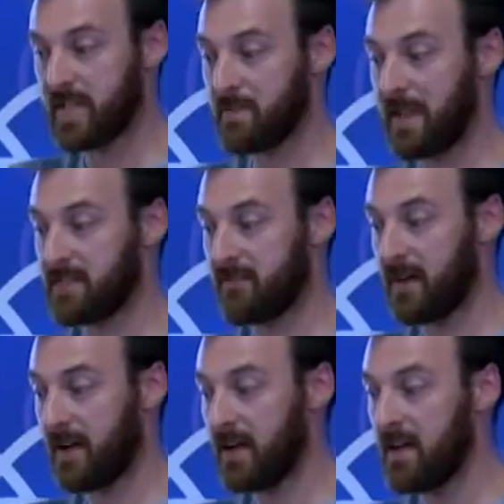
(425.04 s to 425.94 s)

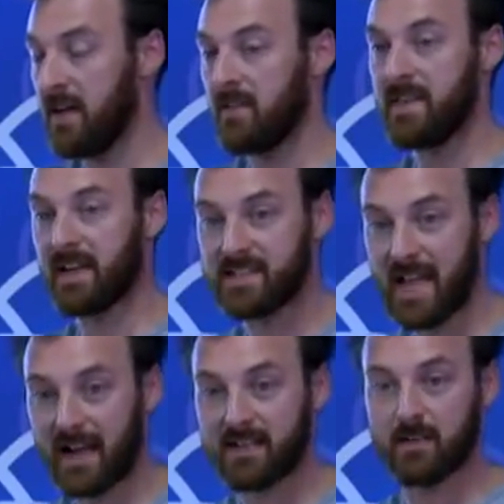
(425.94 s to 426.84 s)
specify the
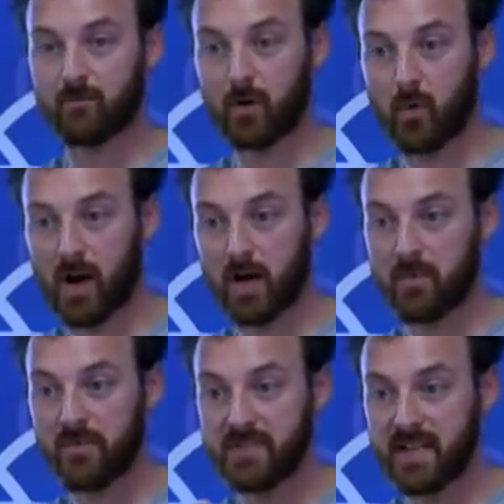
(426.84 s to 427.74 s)
exact
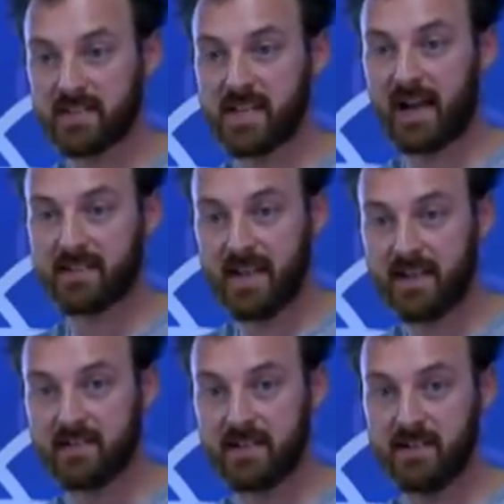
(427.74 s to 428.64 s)
requirements, the exact
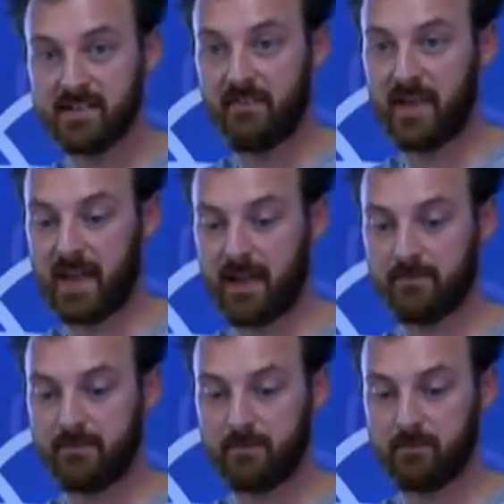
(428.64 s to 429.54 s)
data needs that they
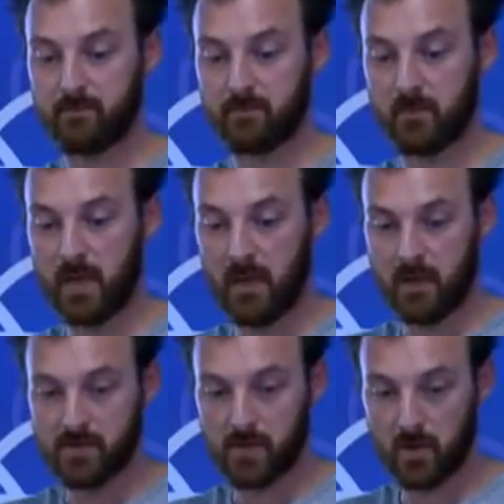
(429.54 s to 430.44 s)
have.
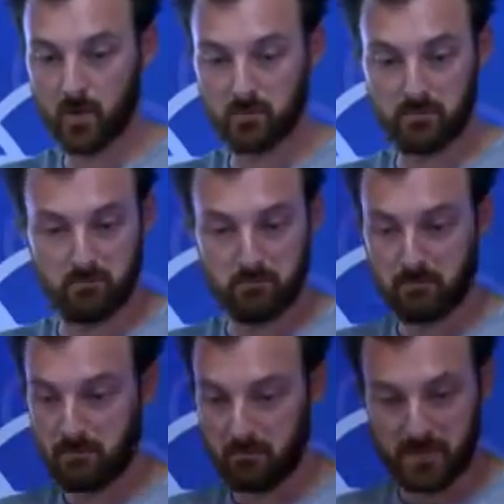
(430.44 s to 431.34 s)
So
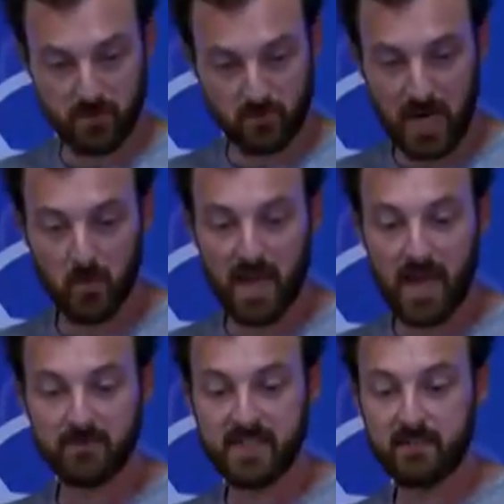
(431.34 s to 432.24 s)
it's a great
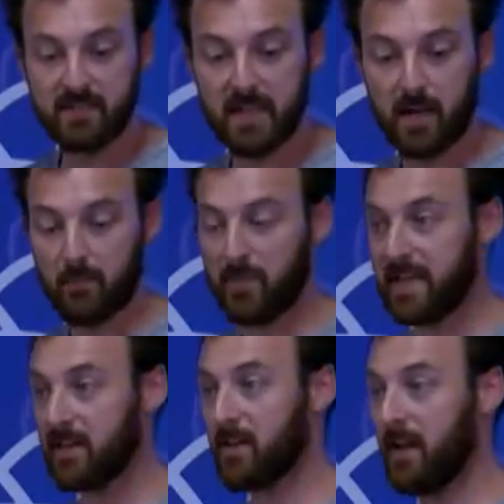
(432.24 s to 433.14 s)
way of
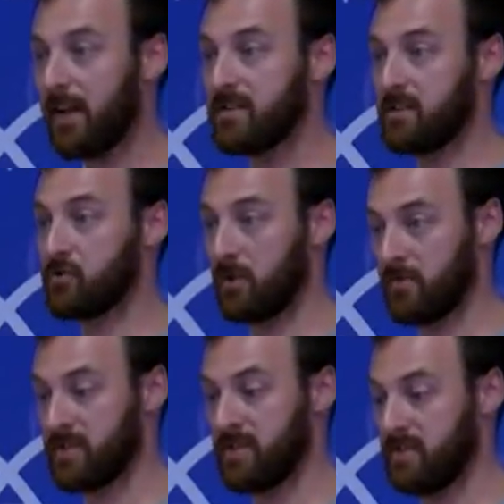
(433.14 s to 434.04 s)
decoupling clients and
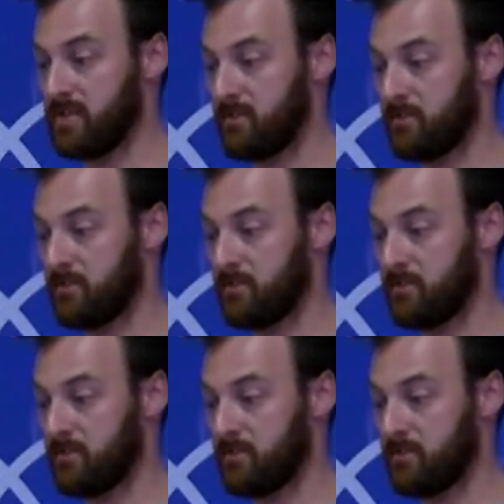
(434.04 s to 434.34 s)
services.